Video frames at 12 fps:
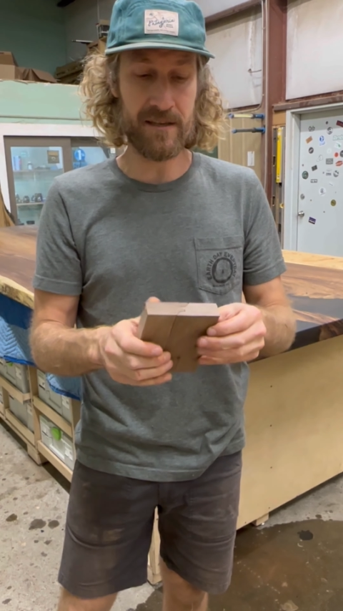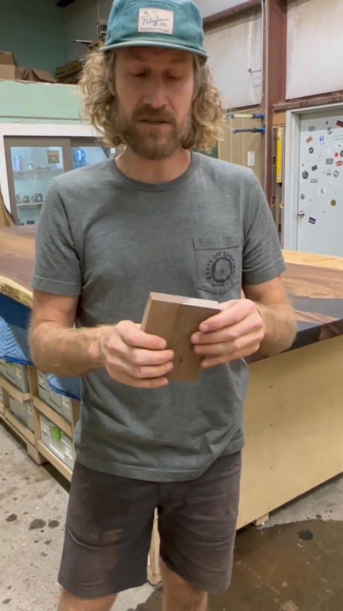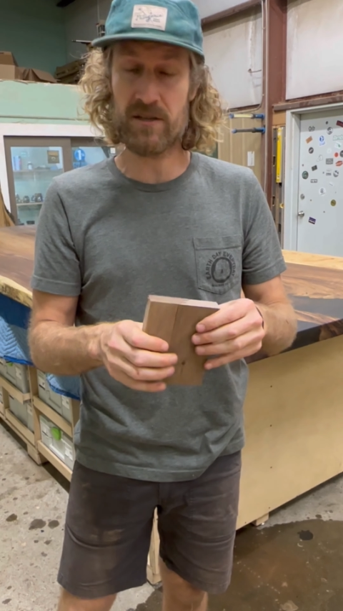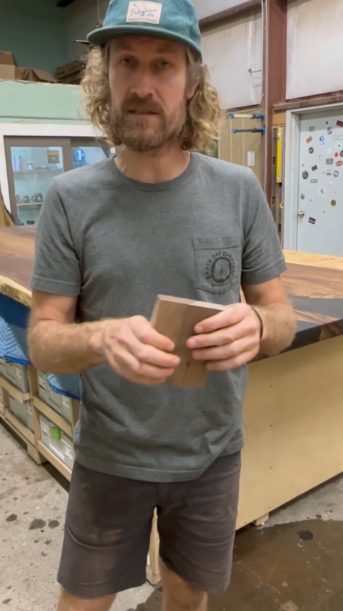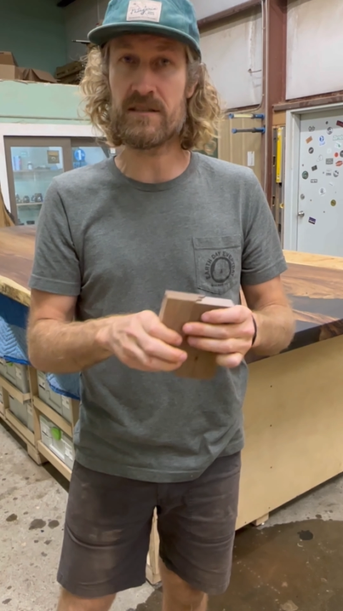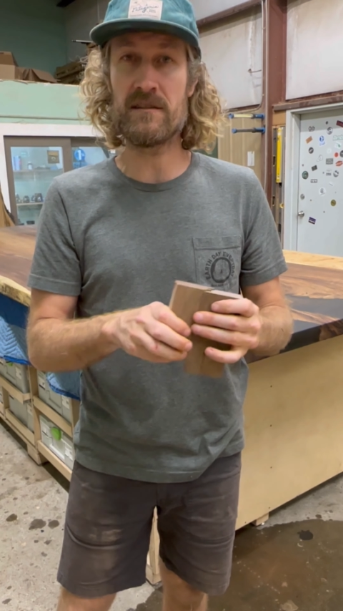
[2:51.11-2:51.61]
It's
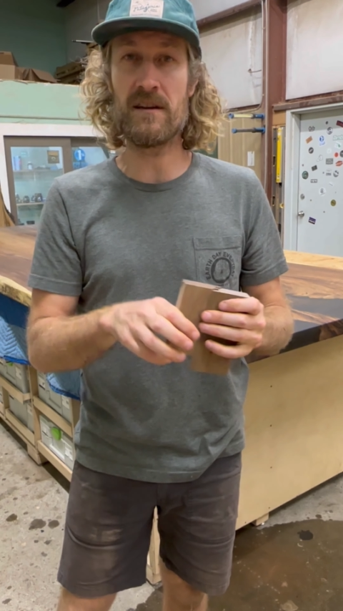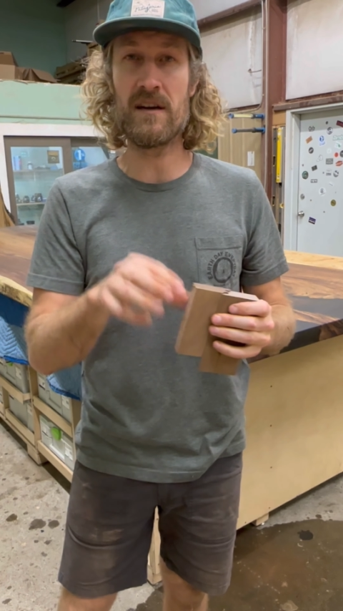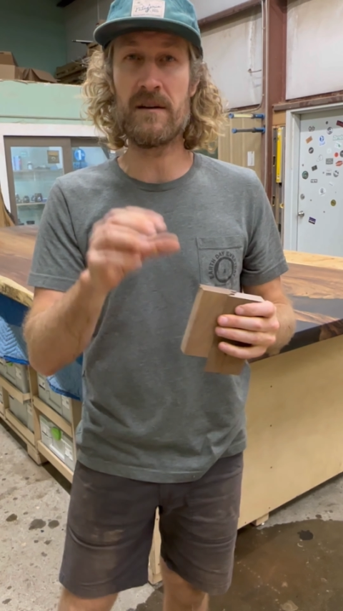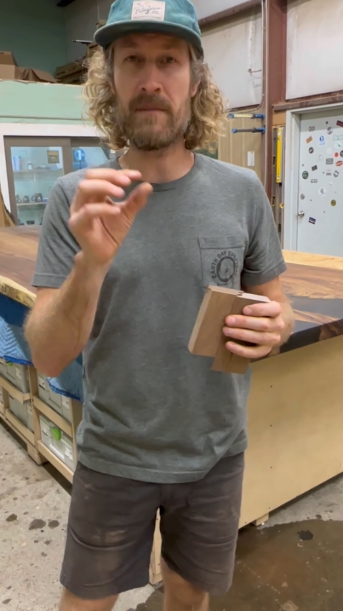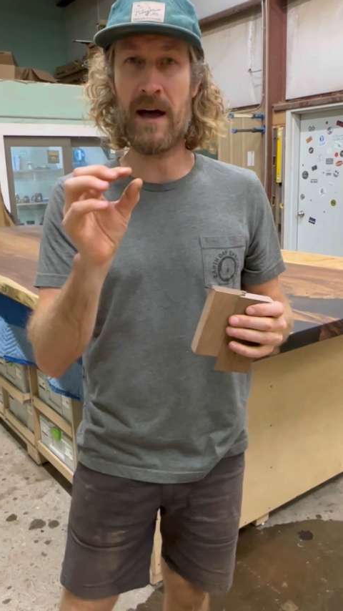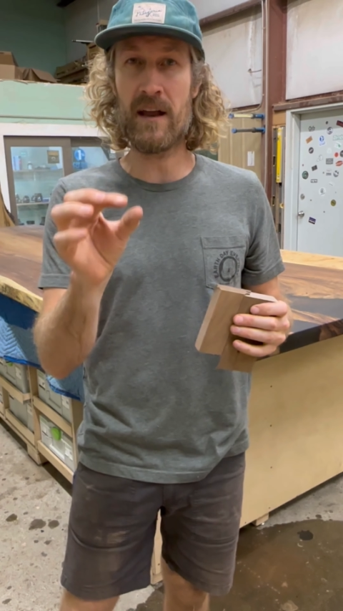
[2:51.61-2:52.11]
just
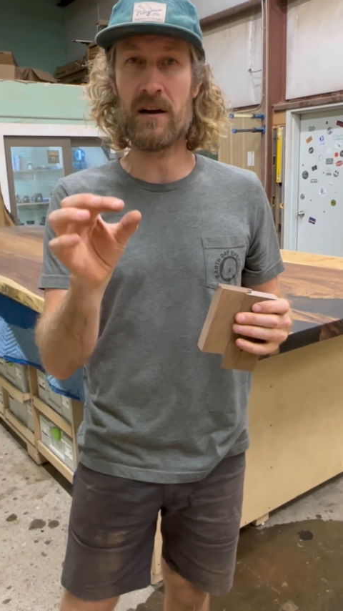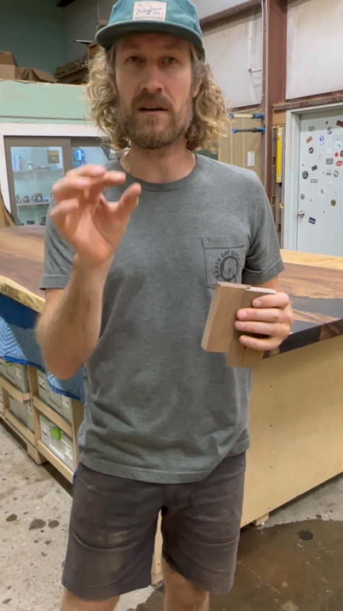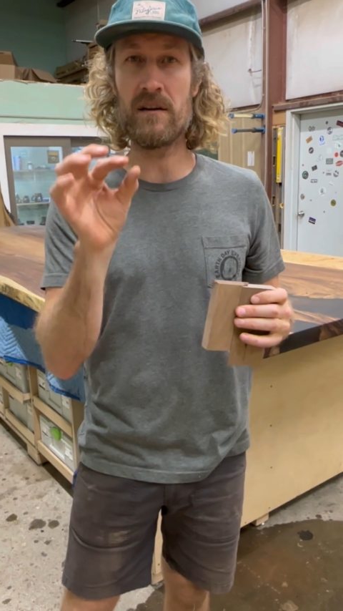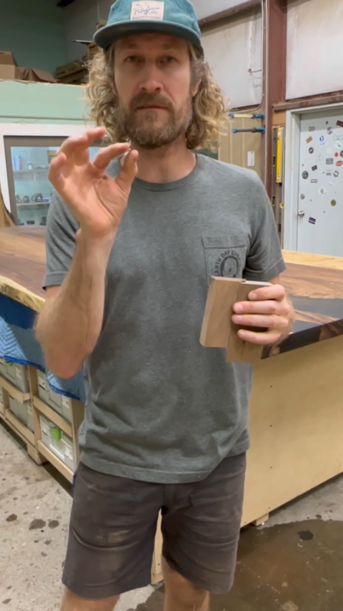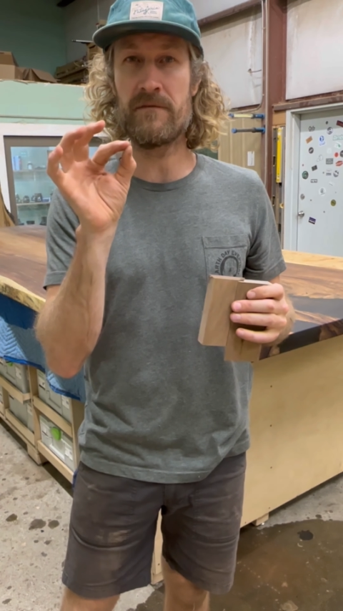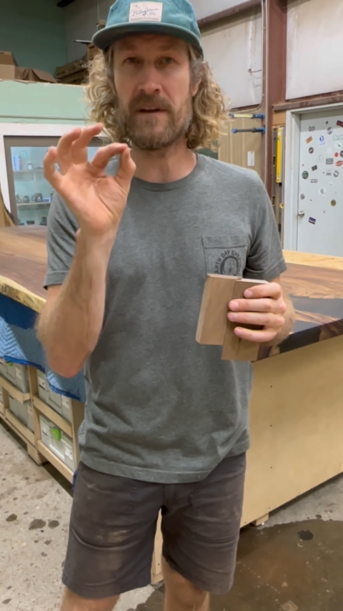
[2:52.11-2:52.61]
a matter
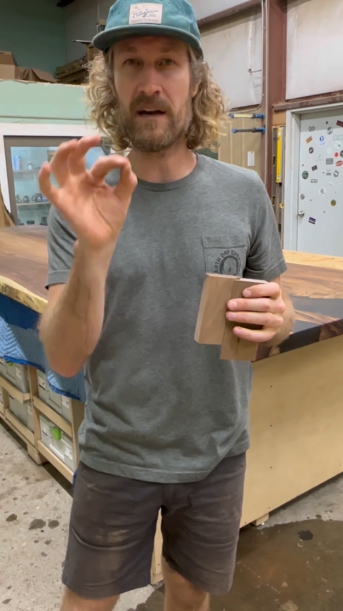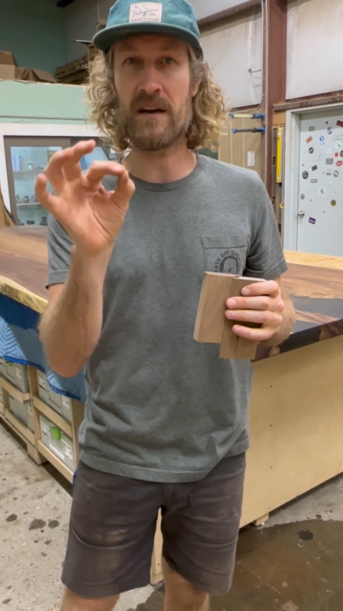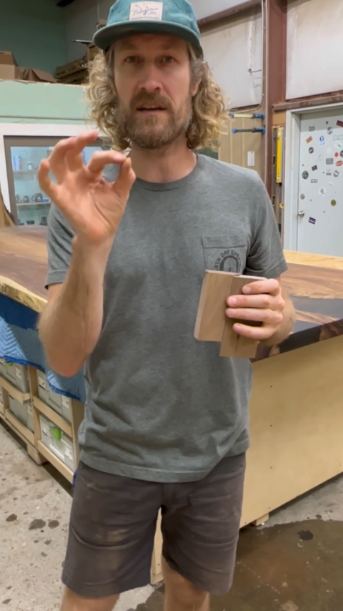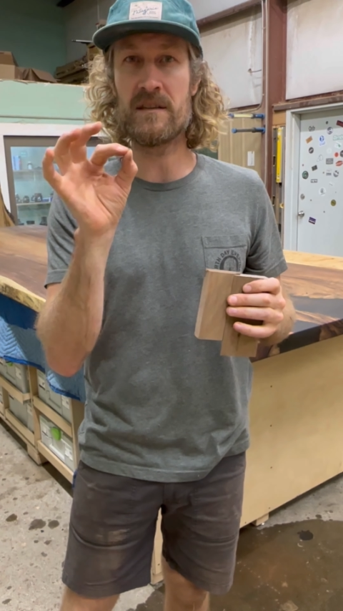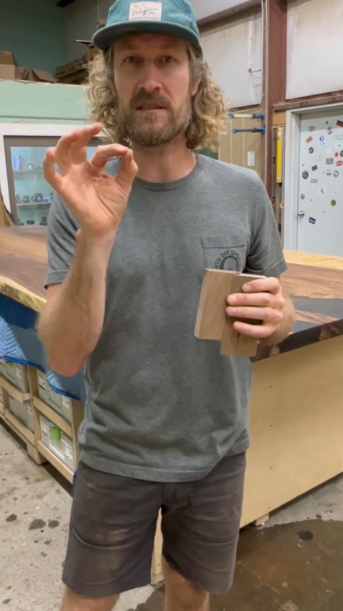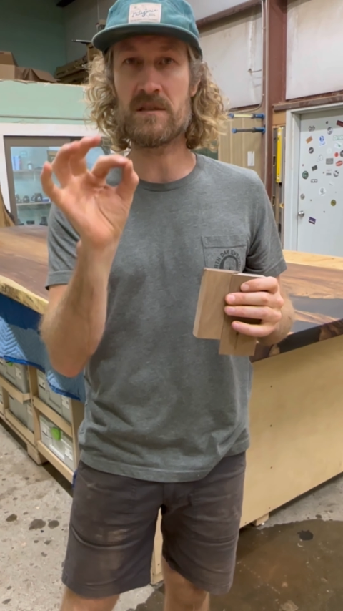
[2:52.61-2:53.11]
of
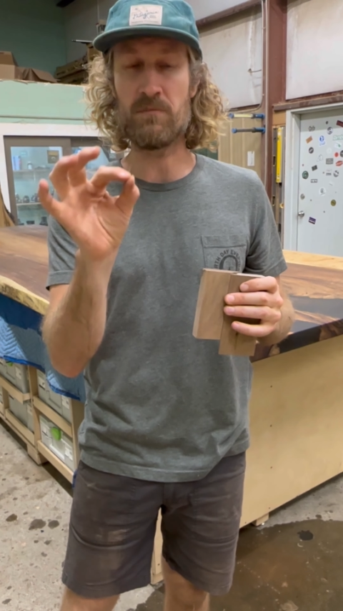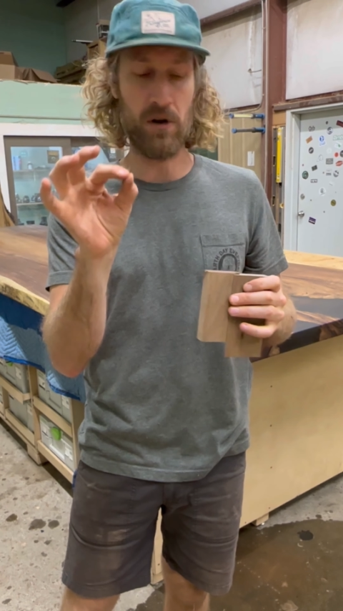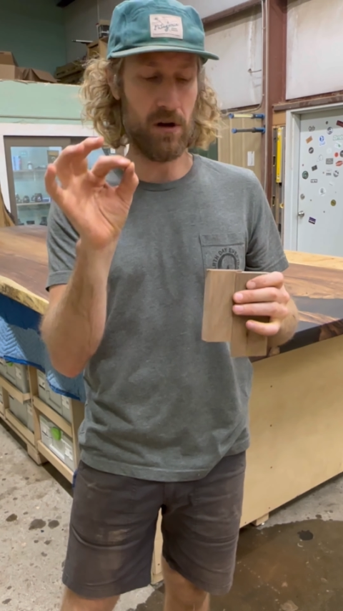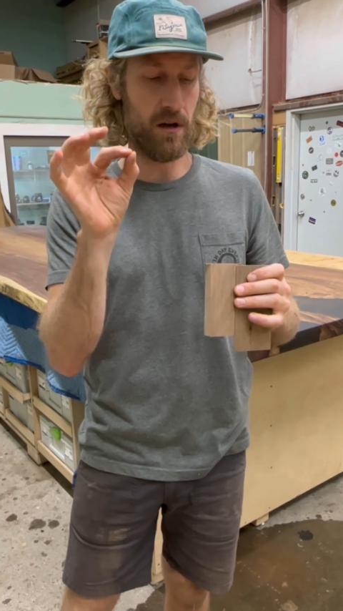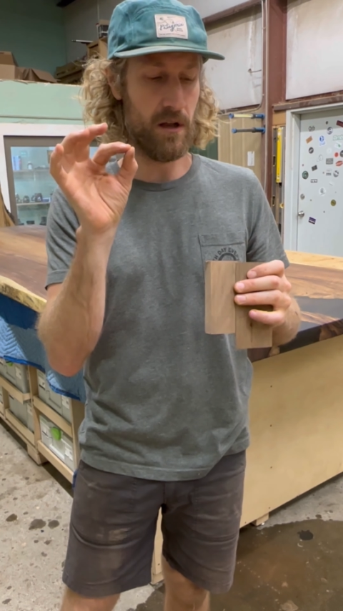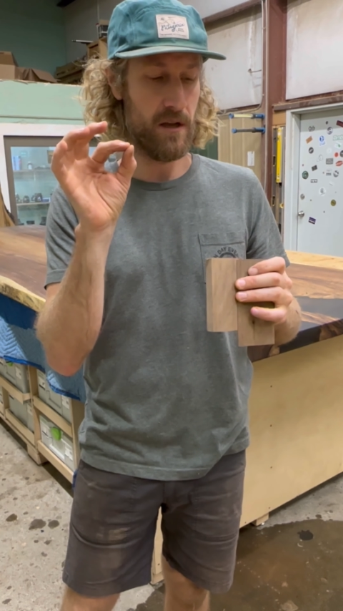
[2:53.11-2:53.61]
very
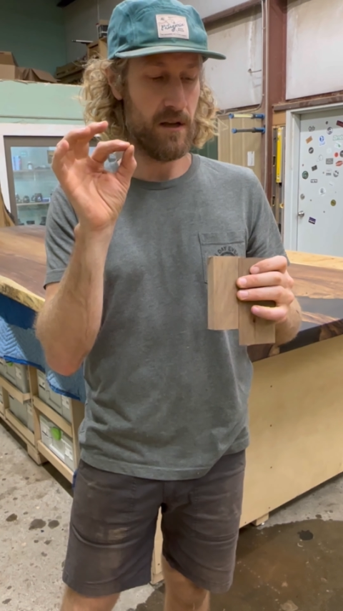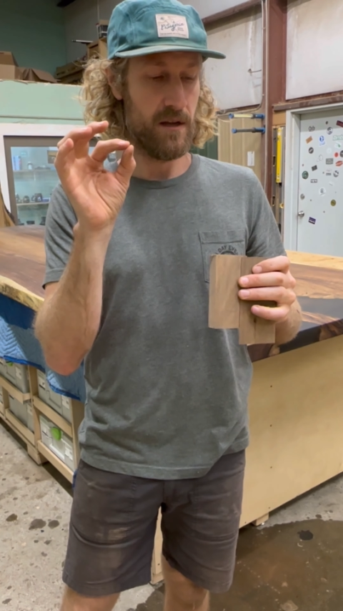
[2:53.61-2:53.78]
small